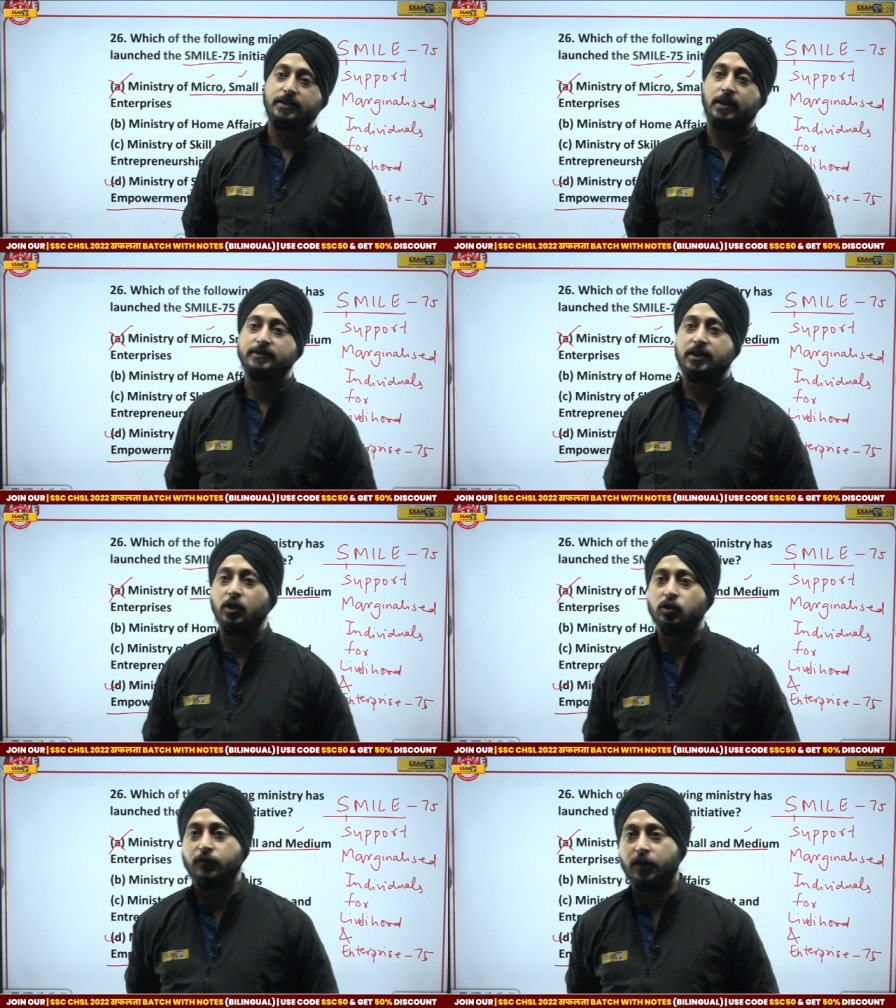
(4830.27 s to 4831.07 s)
a it's a
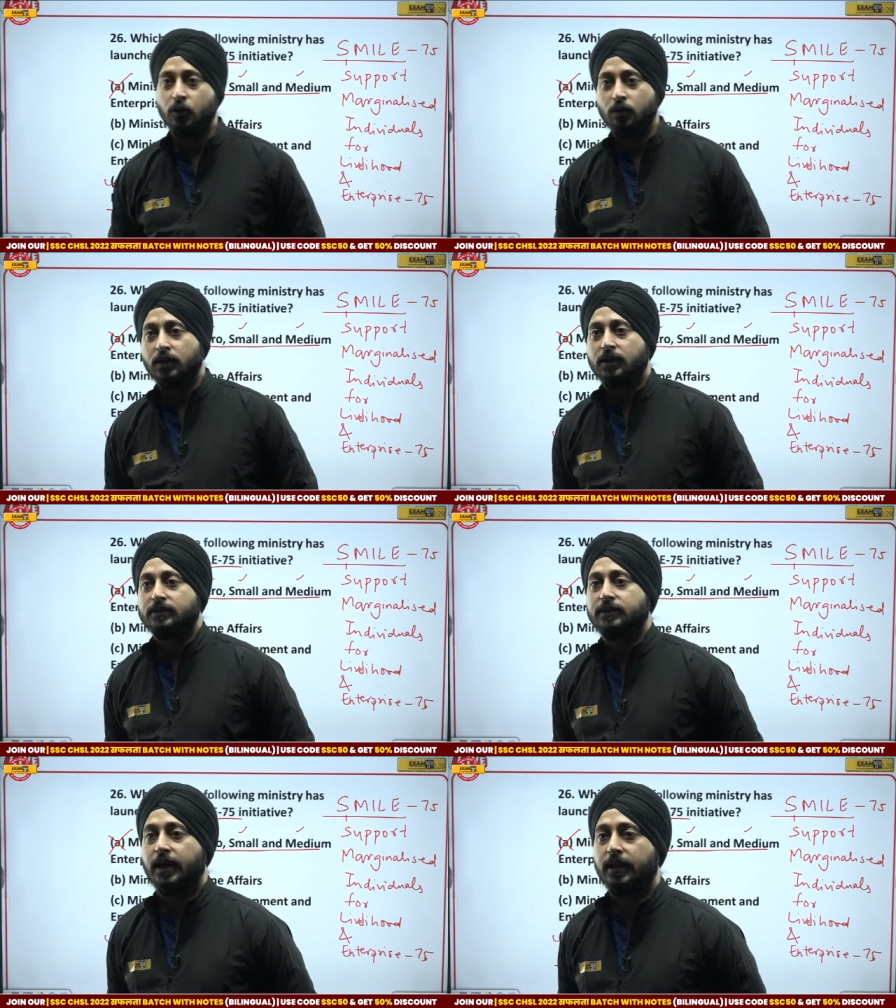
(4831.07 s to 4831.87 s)
news for you
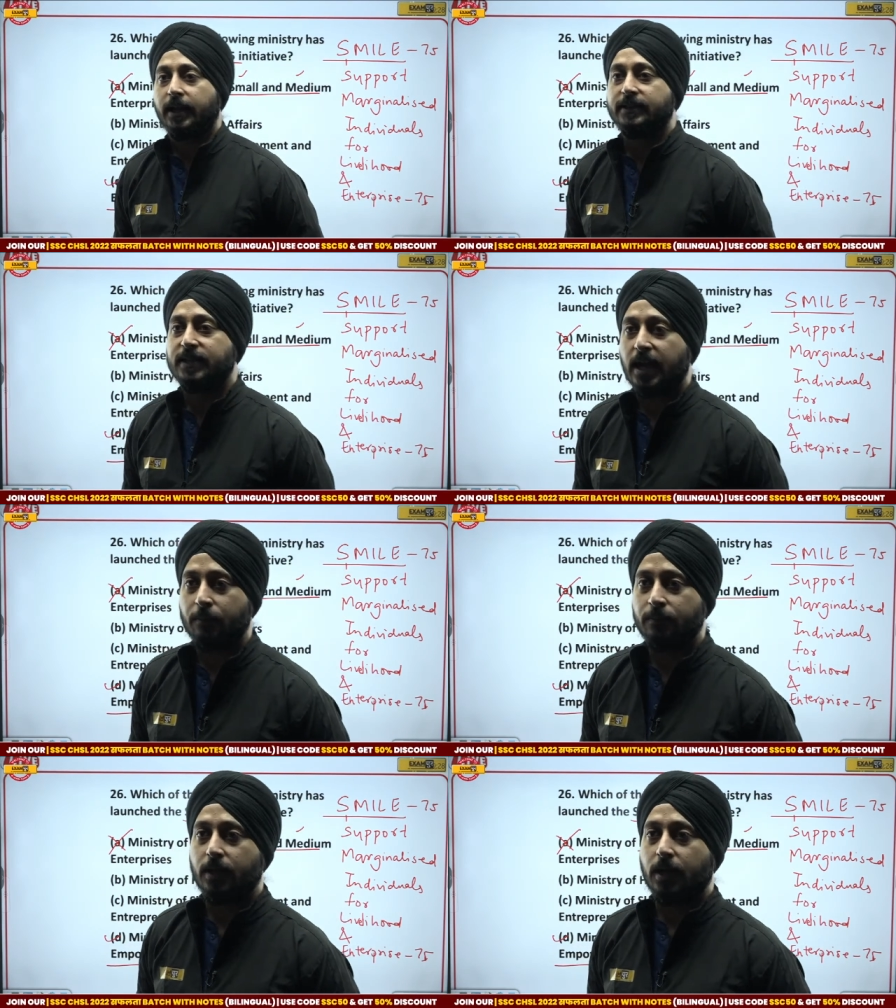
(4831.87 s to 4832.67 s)
that
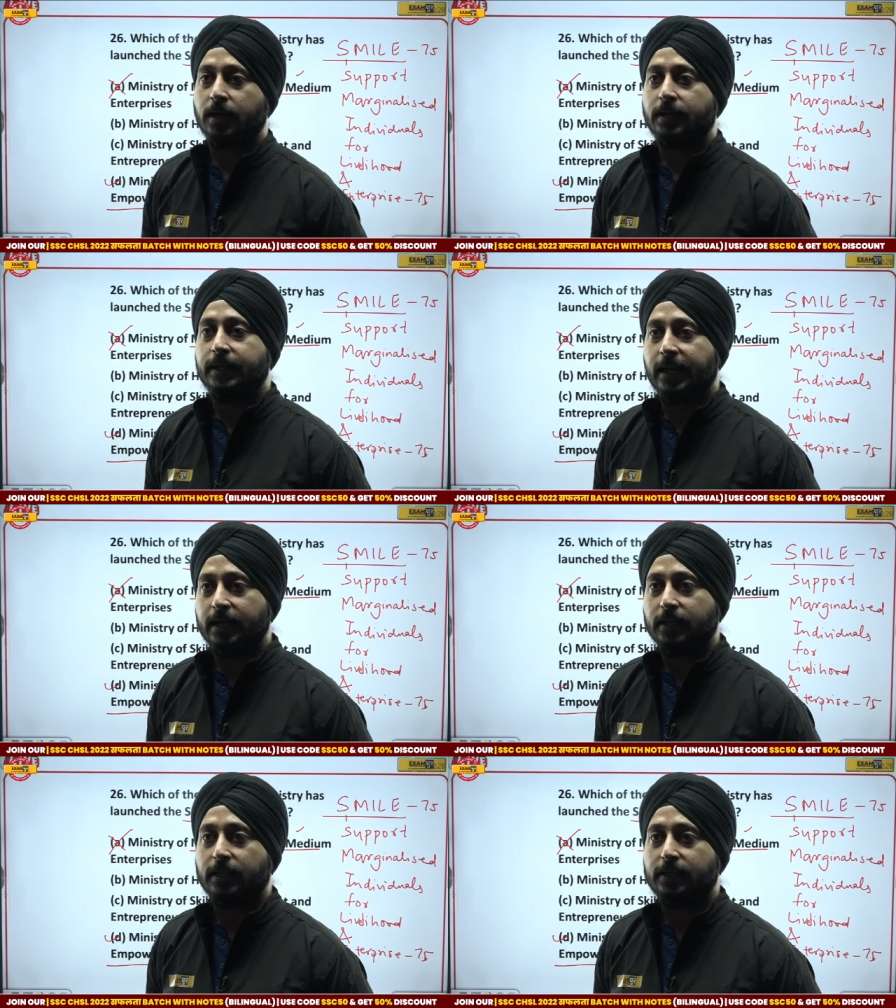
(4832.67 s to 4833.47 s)
exam uh, date,
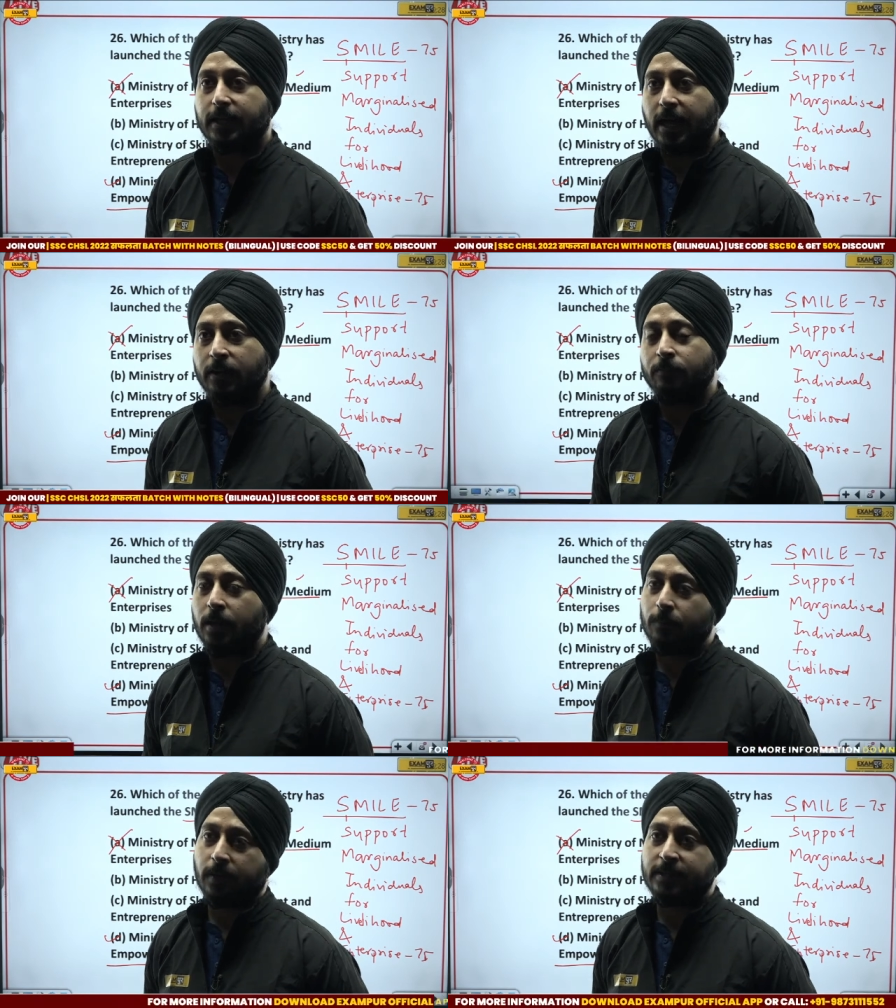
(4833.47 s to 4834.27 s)
time
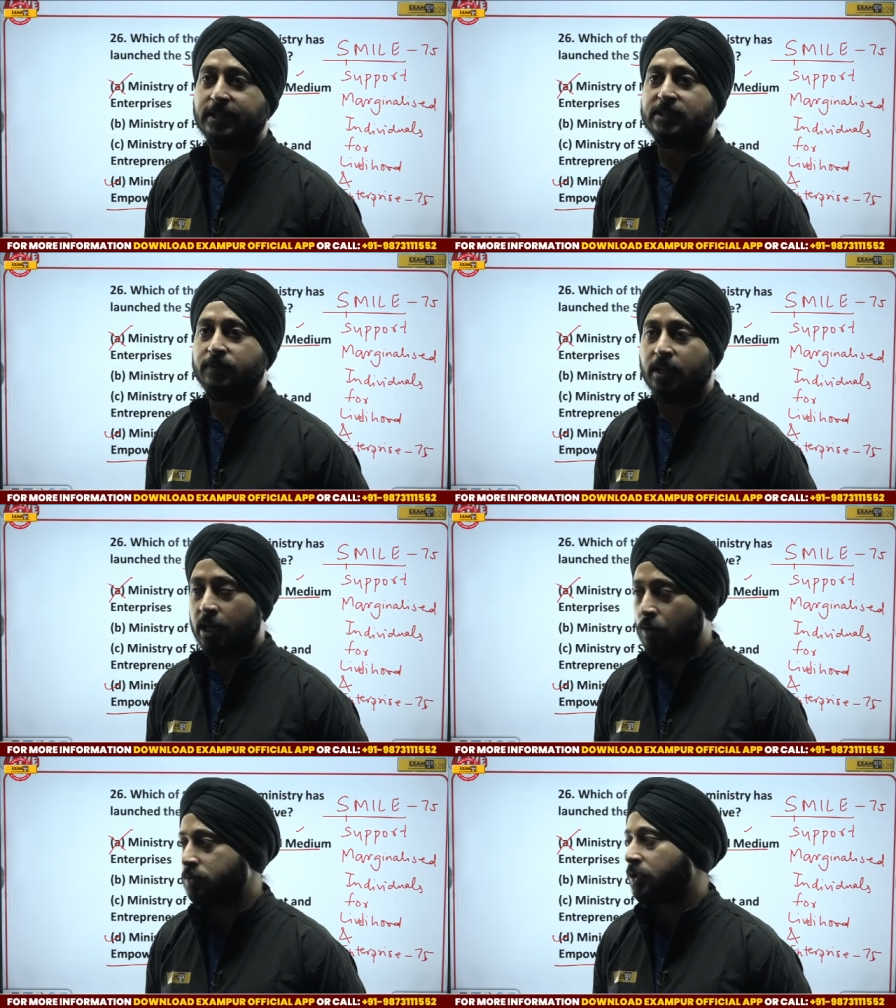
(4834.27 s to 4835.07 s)
and place has been
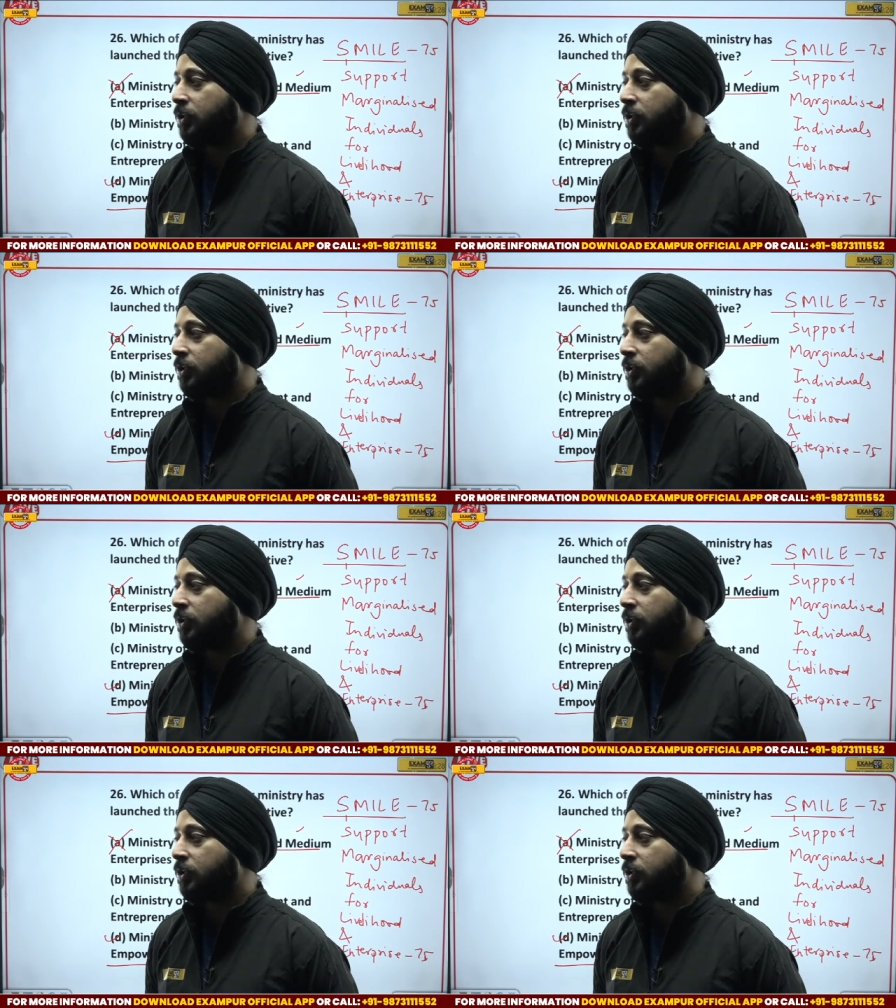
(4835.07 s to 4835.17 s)
announced.